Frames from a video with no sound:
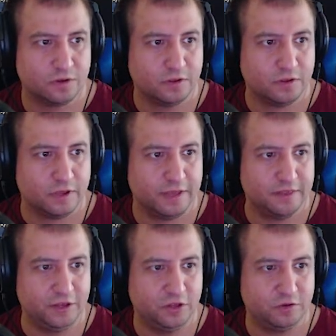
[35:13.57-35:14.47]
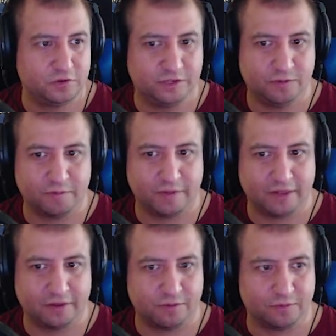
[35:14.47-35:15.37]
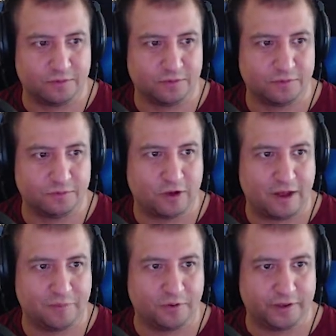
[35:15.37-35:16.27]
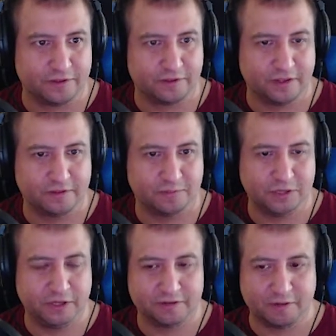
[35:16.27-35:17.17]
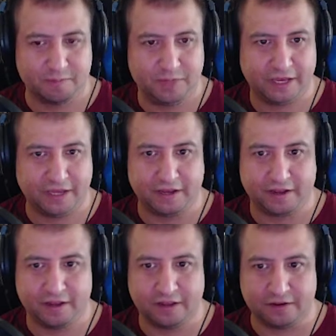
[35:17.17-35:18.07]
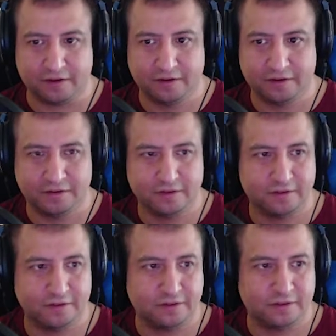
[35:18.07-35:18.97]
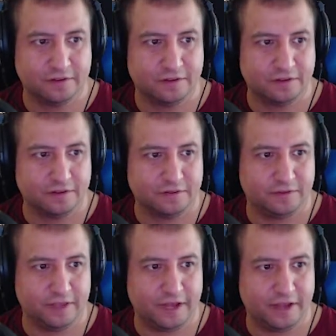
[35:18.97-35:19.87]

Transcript: and then you see where my little dropper is, it's because I'm picking a color. See that?